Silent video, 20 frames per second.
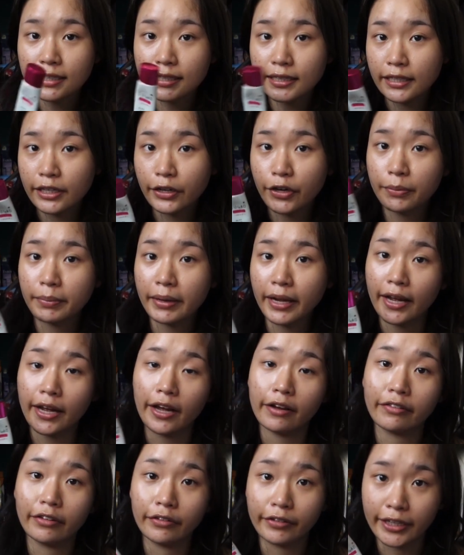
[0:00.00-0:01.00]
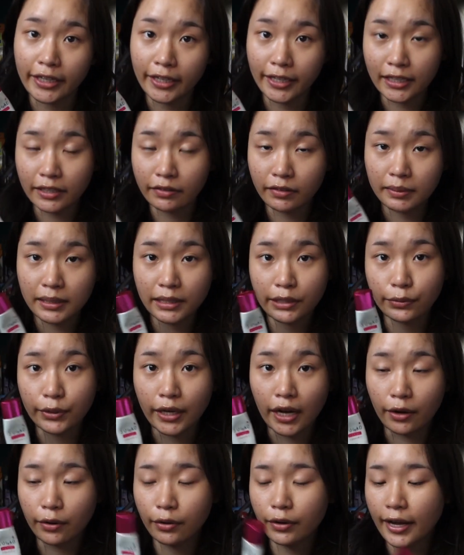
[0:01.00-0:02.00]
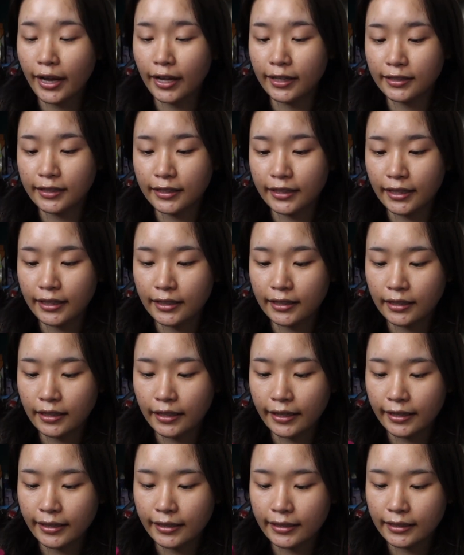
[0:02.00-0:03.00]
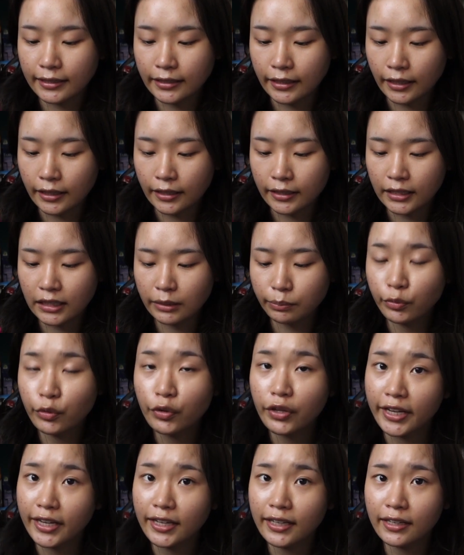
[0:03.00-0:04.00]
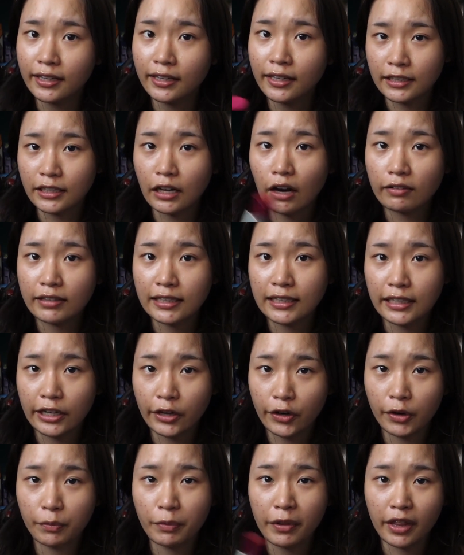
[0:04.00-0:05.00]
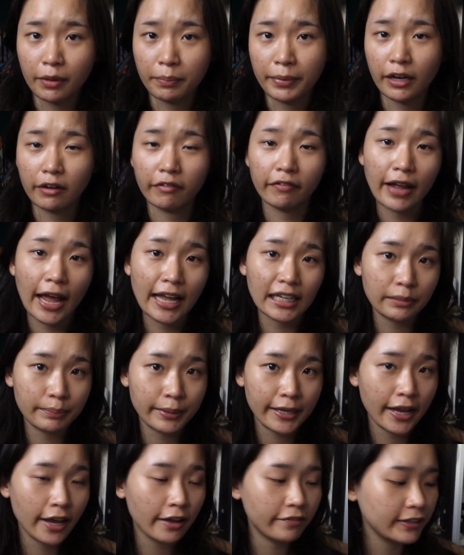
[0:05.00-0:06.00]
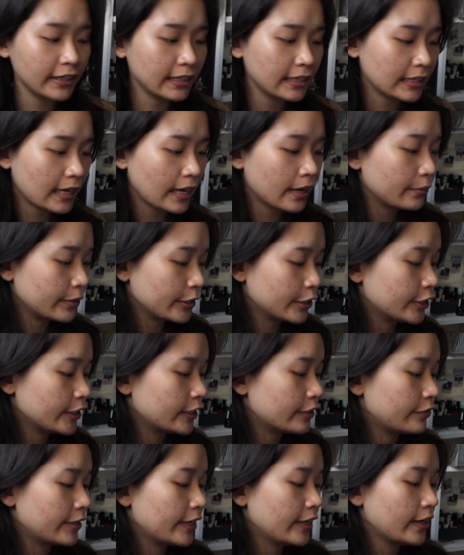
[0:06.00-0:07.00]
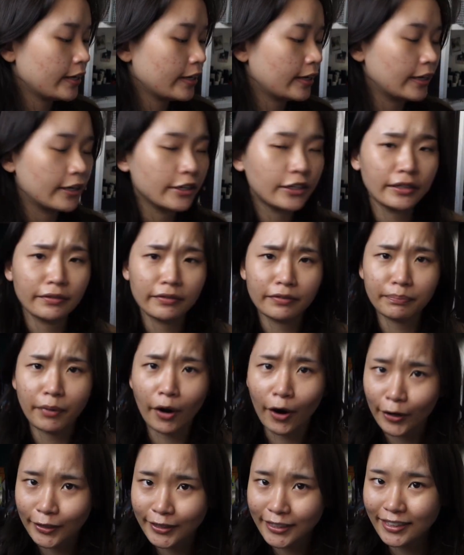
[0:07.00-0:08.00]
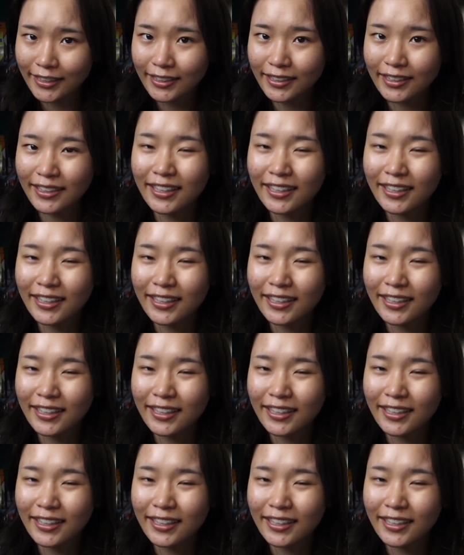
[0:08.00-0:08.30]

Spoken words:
CC cream that I have over here is from Silgao, and it is a smoothing sort of CC cream with a bit of SPF inside, which is really important